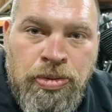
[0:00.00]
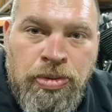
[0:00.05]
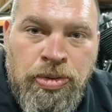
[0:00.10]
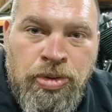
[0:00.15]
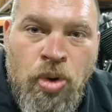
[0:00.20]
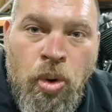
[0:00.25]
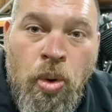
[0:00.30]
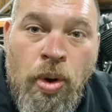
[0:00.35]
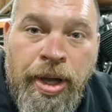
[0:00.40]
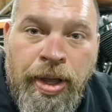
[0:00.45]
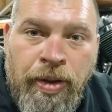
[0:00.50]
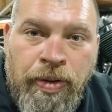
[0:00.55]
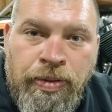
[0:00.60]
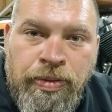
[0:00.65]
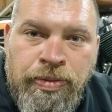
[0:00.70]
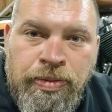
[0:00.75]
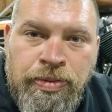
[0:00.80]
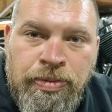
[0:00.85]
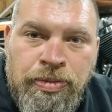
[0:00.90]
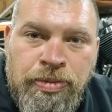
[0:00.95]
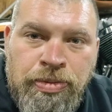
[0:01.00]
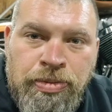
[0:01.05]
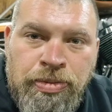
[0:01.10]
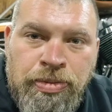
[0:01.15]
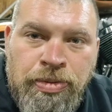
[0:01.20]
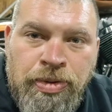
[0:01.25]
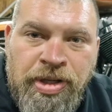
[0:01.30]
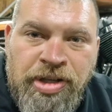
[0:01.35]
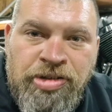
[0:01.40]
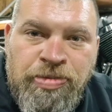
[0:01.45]
coil
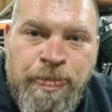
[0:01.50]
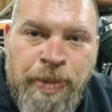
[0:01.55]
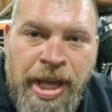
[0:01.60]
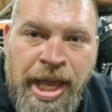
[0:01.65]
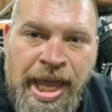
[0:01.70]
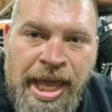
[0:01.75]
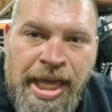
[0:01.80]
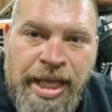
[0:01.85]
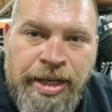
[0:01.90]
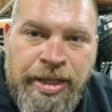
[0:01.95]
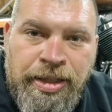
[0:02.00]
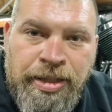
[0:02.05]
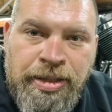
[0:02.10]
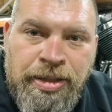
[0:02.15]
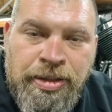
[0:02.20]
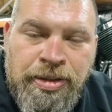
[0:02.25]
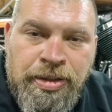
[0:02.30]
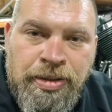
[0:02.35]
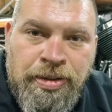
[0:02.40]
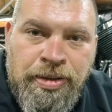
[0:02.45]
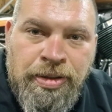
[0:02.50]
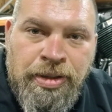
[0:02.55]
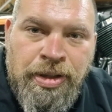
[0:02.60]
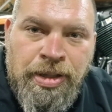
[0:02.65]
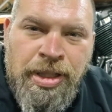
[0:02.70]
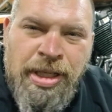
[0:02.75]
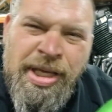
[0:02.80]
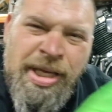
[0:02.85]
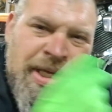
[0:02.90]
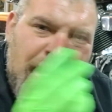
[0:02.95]
is bad.
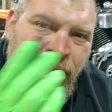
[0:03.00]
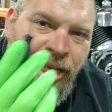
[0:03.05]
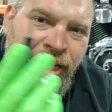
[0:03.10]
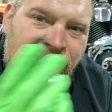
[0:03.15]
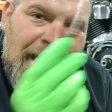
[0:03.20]
And it